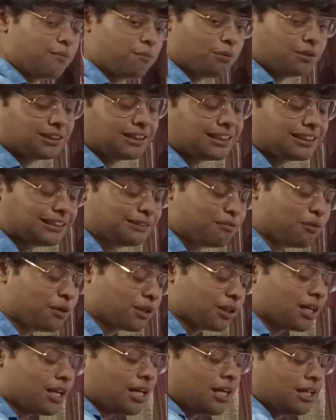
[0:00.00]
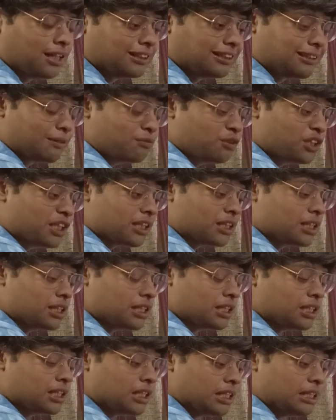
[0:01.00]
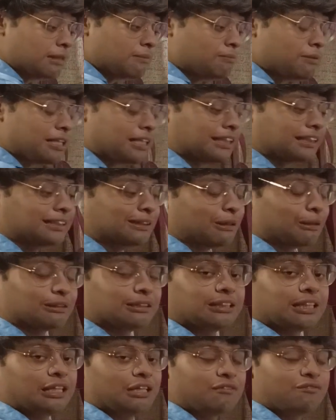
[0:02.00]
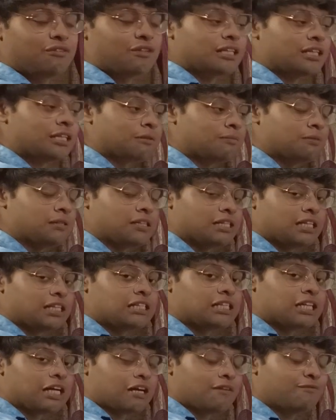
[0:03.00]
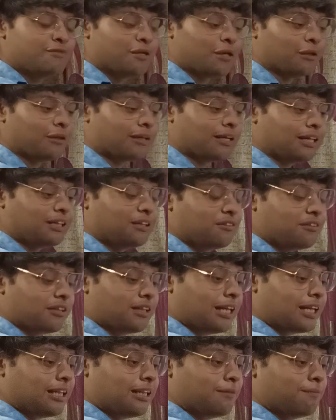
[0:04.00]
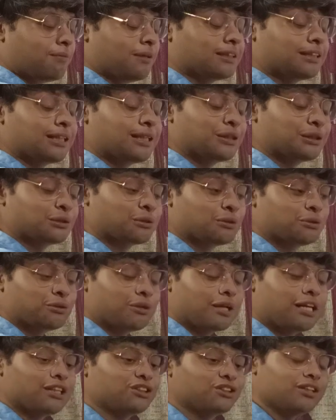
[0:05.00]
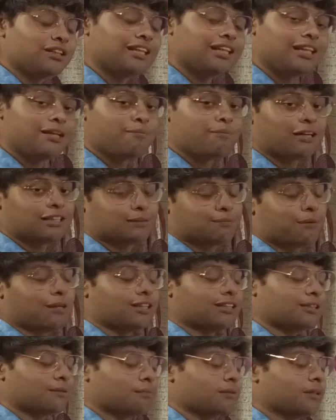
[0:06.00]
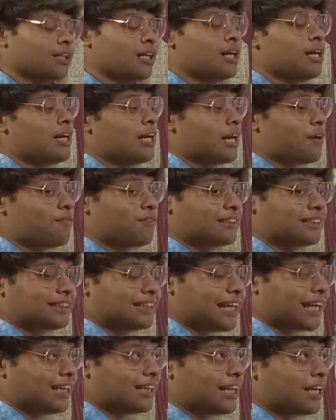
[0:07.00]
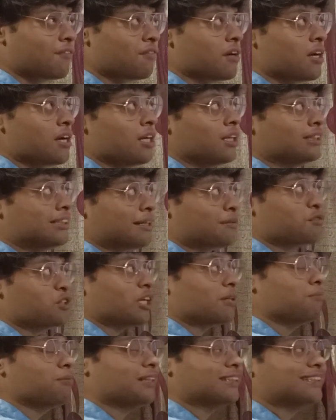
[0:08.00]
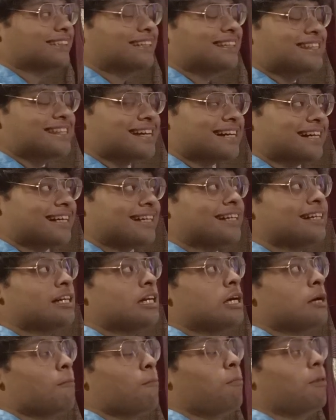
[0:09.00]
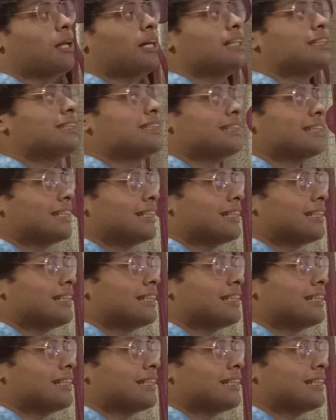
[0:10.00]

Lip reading: composé is what? Subject plus auxiliary verb, either avoir or être in present tense conjugation, then the past participle. If it's negative, subject plus na plus